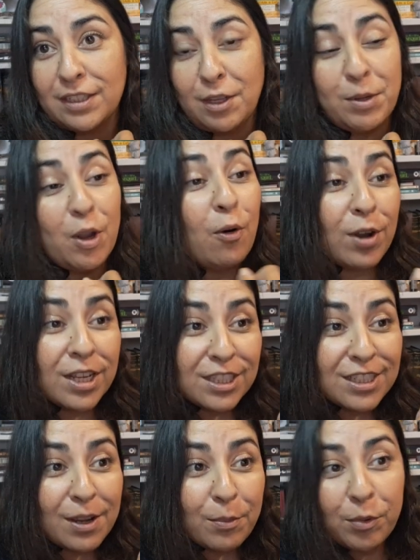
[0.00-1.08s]
Tommy
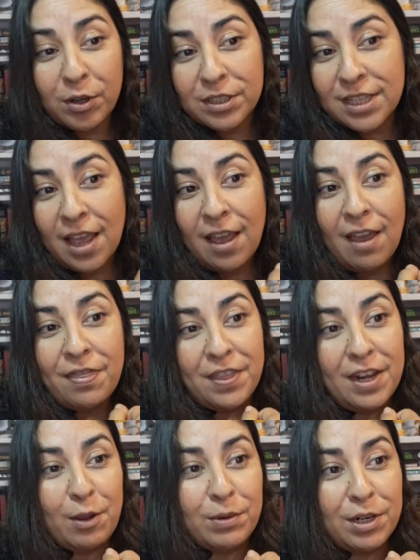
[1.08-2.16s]
Orange books
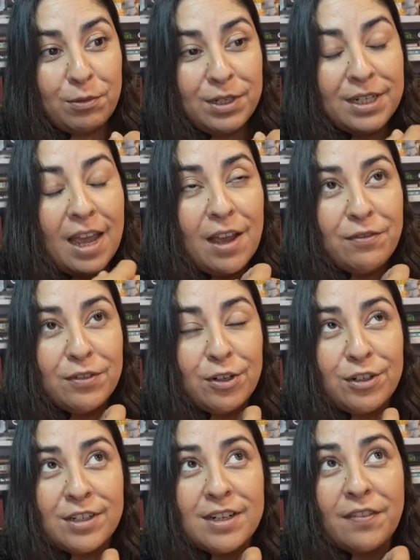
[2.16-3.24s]
that I want to read. I have
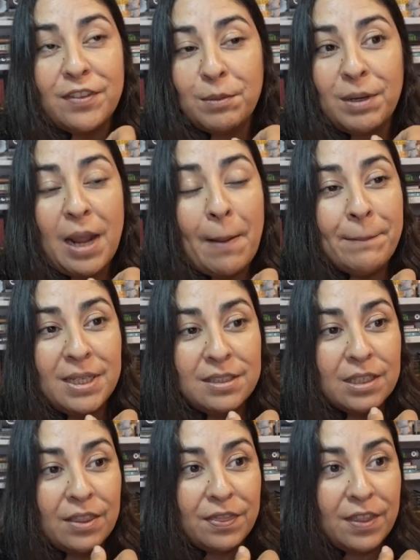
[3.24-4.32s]
heard nothing but
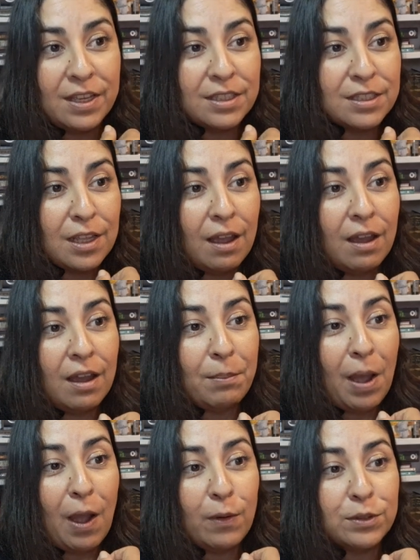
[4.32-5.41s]
amazing things
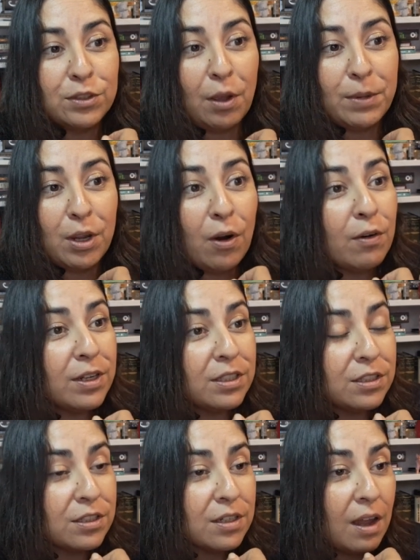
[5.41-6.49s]
about Tommy
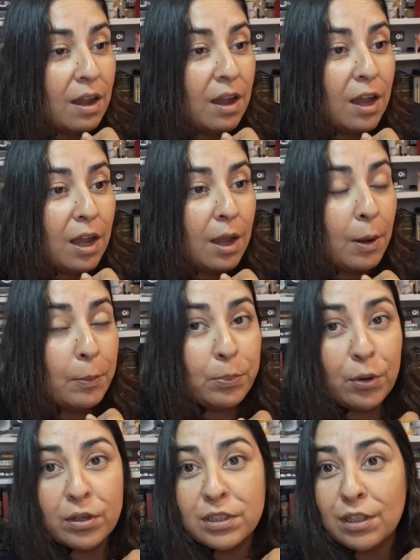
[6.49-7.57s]
Orange
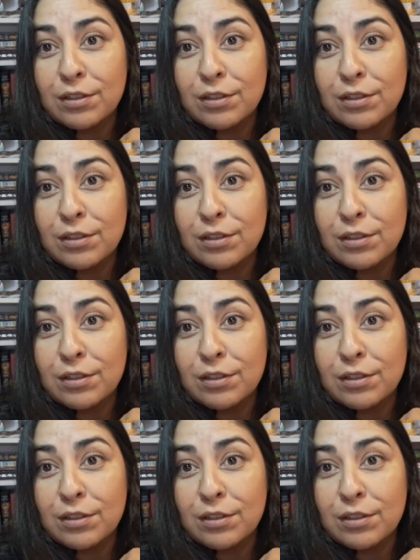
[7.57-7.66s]
books.